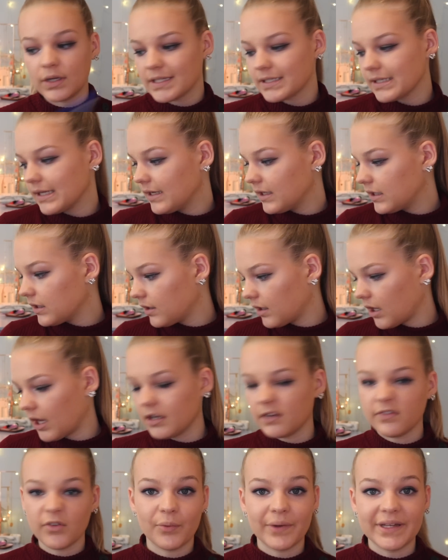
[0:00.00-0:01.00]
It's like
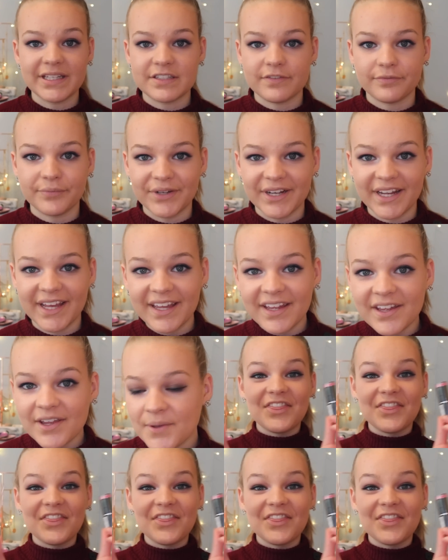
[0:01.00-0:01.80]
kind of a waste of money.